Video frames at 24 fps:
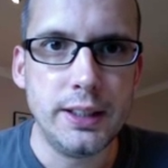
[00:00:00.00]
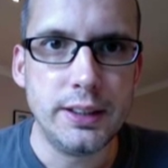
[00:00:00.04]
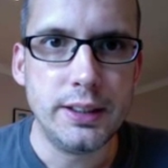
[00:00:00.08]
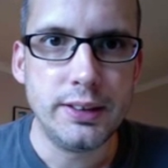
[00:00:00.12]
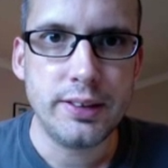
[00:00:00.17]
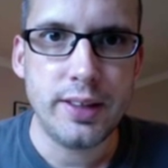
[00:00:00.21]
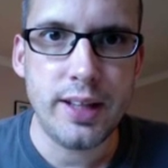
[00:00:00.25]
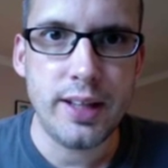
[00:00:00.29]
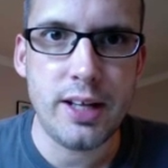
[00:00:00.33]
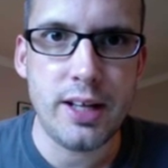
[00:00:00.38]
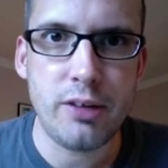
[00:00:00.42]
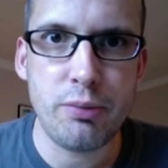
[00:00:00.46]

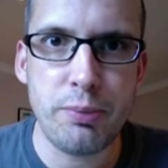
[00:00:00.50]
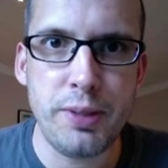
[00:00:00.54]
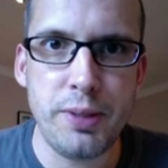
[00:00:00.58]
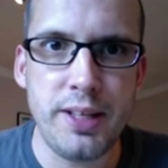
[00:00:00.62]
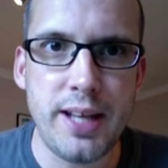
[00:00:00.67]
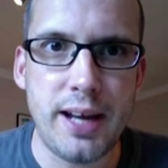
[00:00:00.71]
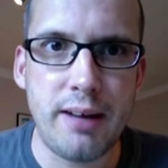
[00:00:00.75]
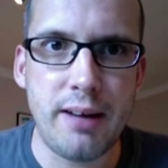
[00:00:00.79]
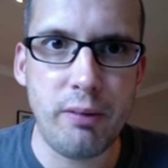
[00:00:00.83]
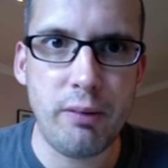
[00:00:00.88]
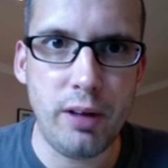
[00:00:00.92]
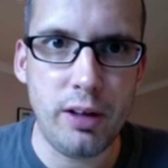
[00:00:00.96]
So there's my
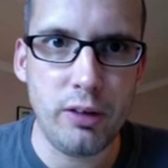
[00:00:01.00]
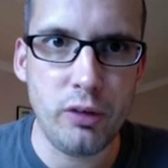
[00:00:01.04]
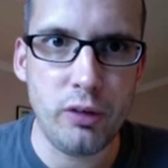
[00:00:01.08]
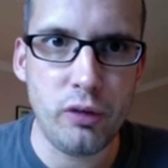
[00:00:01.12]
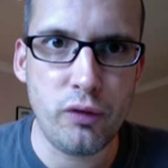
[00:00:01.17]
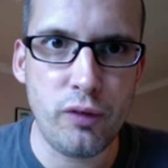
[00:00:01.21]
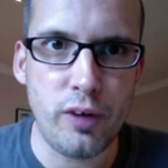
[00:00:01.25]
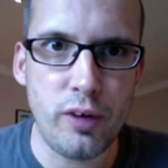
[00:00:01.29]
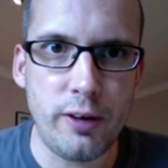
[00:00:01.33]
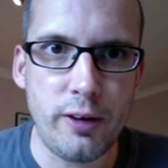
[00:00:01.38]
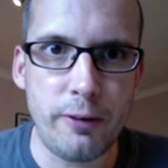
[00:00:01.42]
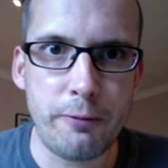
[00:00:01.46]
downloads
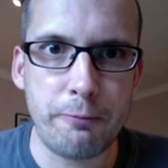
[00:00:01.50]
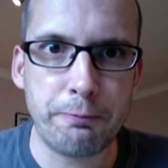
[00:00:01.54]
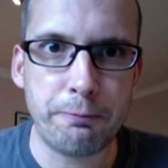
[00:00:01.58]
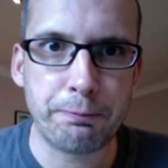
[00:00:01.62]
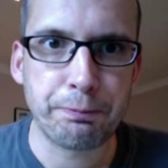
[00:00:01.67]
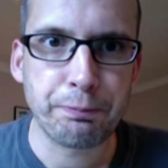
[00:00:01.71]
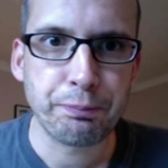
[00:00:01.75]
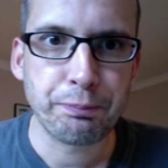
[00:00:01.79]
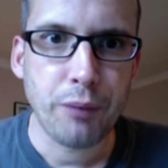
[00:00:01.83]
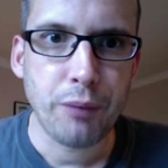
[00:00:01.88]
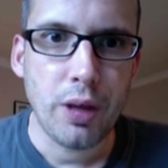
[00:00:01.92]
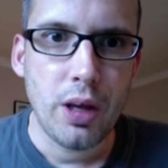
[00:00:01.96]
file.
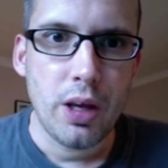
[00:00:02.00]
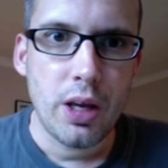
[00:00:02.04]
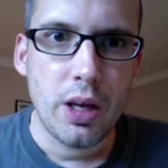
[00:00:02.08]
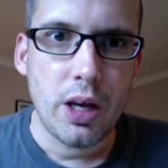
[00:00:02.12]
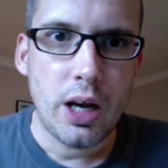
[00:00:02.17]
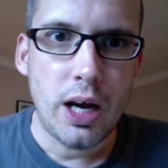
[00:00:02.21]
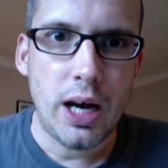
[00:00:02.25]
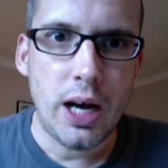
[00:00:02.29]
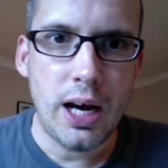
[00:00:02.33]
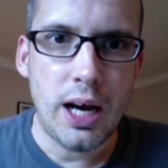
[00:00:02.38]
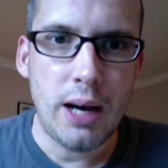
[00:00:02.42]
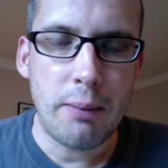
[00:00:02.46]

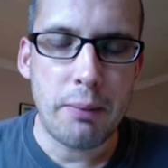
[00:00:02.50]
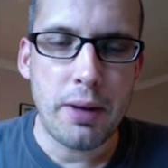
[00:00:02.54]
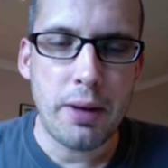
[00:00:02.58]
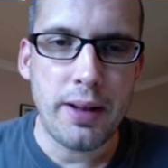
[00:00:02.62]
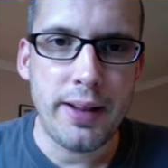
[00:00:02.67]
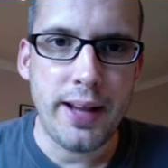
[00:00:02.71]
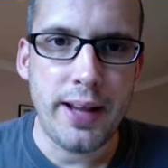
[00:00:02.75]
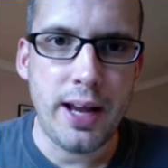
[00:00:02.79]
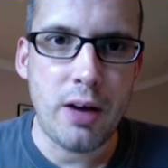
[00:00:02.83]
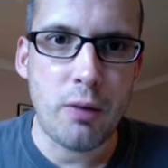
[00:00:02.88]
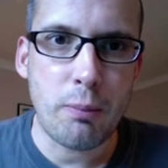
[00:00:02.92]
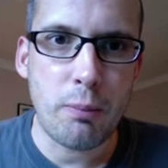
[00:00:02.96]

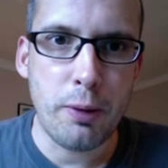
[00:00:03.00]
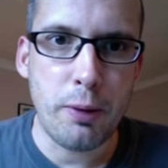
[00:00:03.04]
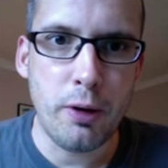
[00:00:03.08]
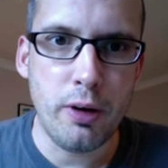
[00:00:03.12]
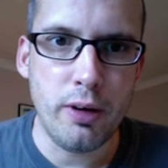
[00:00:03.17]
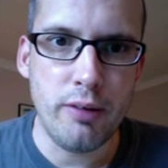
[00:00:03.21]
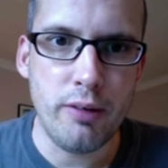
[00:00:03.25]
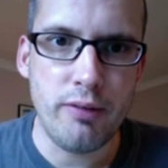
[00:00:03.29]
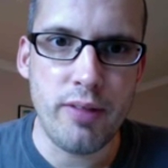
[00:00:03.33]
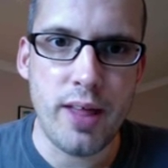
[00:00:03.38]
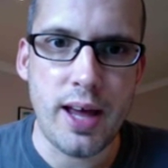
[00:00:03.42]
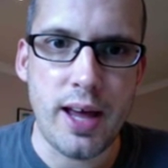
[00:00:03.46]
And the
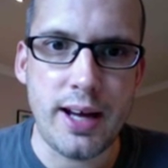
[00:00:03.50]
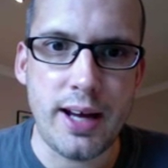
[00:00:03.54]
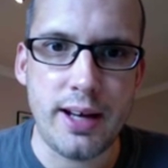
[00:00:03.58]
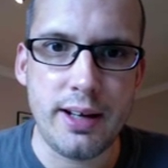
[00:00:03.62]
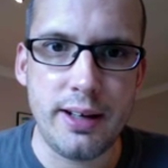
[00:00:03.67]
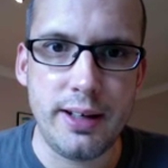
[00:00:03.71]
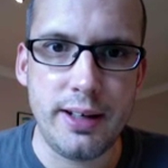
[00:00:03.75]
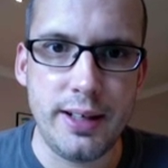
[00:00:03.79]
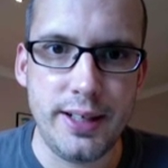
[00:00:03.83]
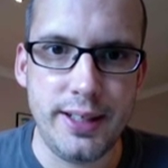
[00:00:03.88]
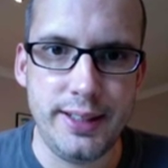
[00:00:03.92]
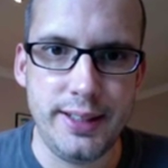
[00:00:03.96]
output of
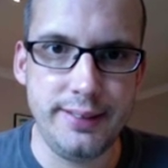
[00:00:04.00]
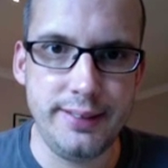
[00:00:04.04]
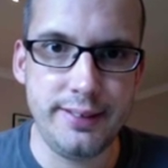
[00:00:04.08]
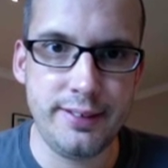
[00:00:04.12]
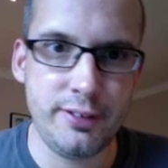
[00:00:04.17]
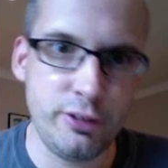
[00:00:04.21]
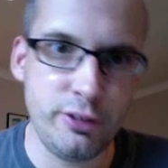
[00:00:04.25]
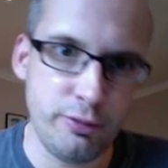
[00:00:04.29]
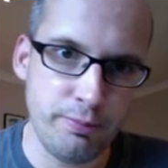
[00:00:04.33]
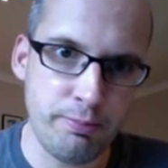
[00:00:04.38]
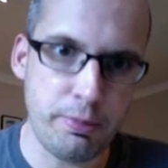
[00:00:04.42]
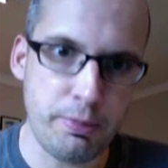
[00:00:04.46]
that
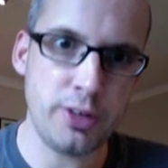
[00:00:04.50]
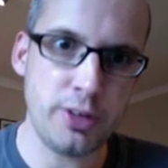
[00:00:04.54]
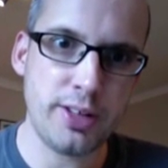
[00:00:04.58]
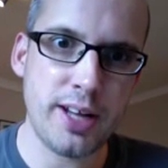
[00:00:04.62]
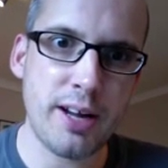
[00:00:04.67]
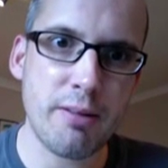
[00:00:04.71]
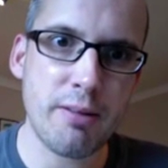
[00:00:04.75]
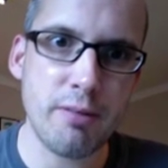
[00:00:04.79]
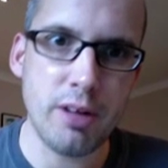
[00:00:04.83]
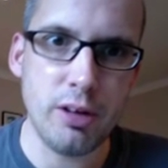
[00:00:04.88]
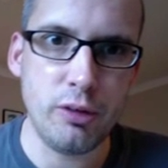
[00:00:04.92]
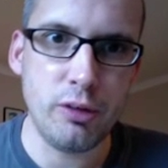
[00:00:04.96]
is my
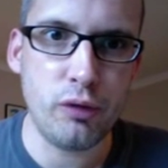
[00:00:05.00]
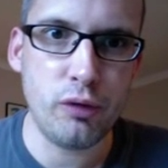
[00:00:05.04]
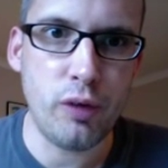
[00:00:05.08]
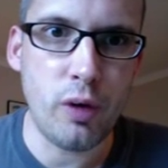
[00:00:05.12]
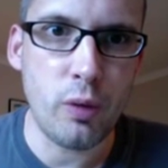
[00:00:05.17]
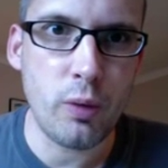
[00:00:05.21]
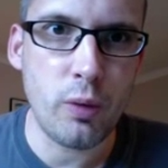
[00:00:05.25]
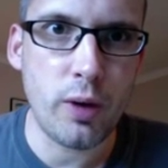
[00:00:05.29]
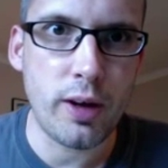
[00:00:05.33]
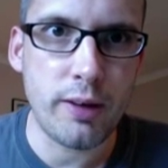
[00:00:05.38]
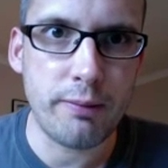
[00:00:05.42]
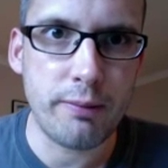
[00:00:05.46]
downloads
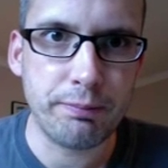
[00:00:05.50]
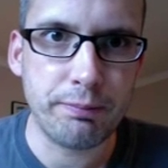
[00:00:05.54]
folder.